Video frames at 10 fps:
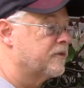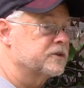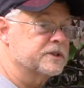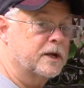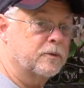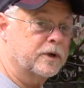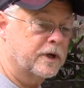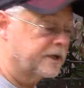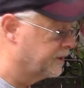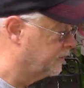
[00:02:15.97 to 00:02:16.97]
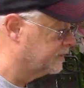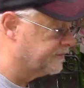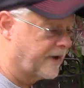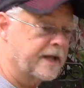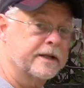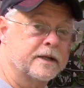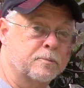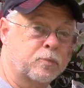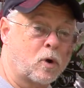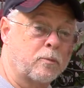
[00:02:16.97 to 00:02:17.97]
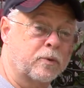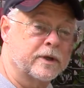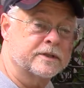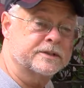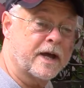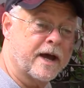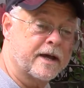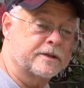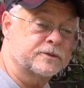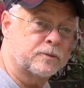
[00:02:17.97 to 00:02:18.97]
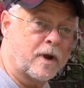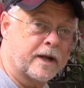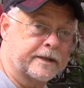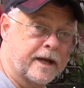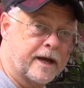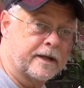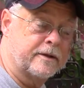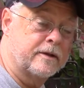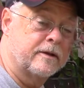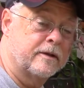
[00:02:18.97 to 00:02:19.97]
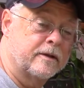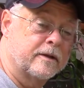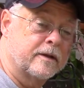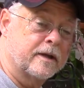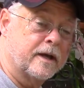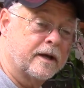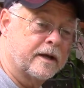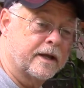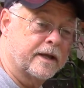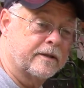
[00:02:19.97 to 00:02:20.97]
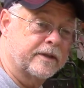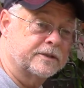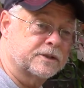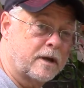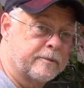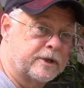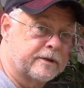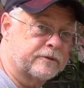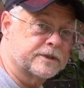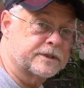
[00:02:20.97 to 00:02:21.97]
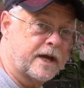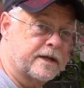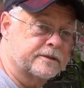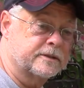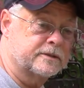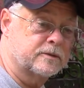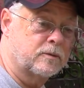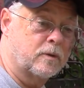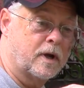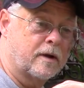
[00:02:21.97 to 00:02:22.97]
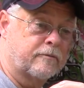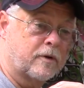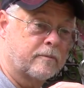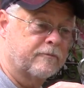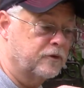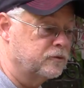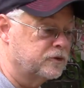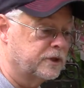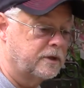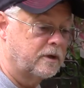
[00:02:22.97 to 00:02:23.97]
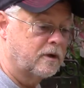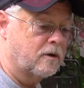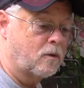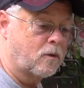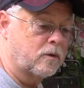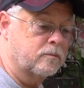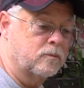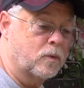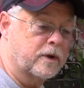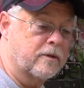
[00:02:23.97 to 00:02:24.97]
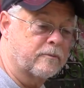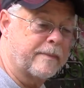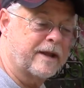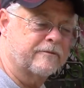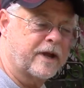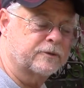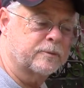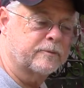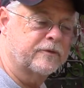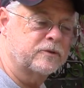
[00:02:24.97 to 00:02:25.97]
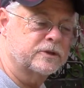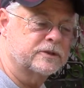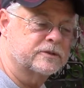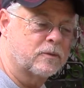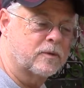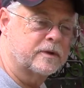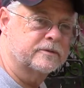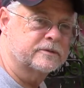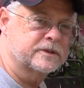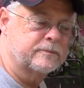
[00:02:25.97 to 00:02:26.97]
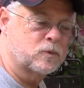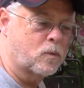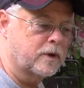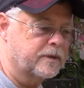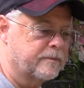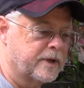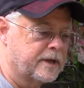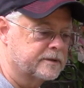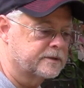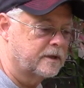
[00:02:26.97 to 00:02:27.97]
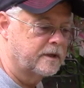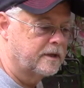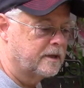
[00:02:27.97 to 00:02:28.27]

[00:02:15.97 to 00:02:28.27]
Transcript: The first thing we're going to do is find an appropriate sized rod guide, and these come in different sizes from Fuji or whatever manufacturer. Fuji's the ones seem to work the best.